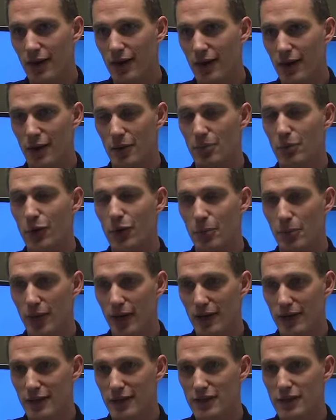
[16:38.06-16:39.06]
an
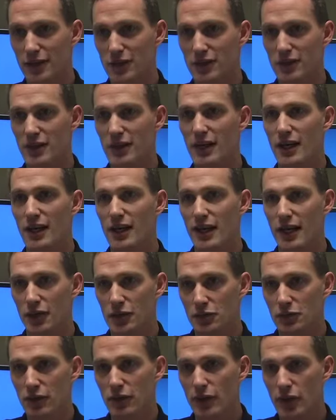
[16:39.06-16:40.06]
appropriate decision.
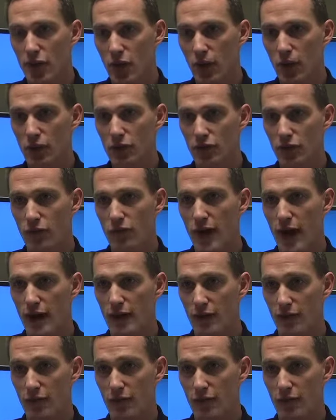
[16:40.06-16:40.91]
It's really going through that